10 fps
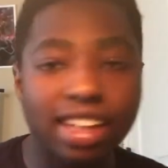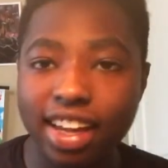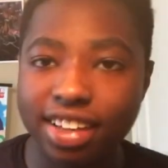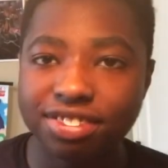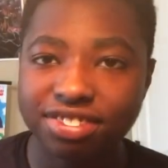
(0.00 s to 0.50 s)

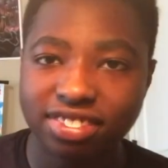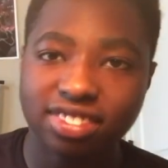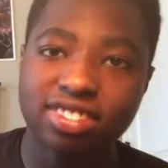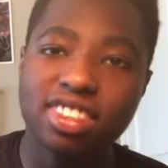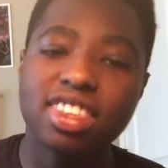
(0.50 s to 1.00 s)
then
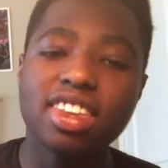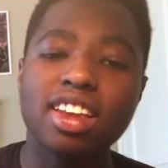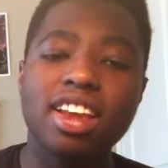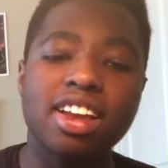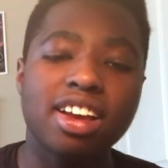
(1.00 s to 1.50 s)

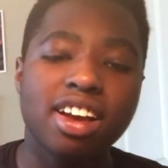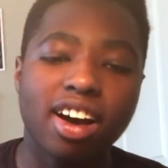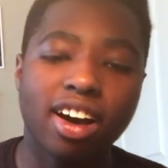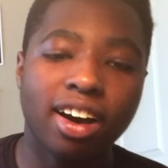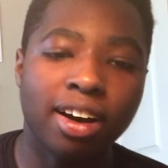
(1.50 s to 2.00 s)

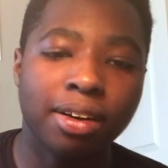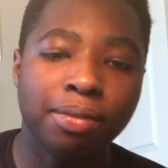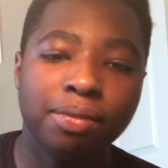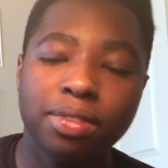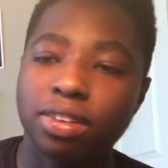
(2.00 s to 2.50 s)

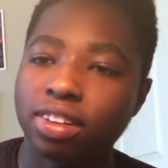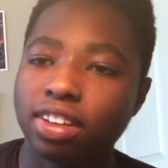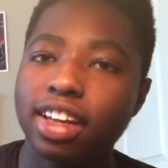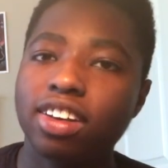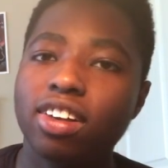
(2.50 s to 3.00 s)

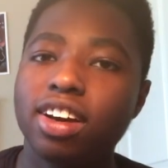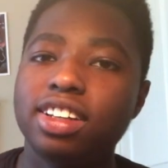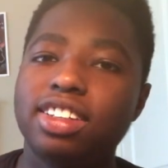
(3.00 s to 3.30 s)
later on,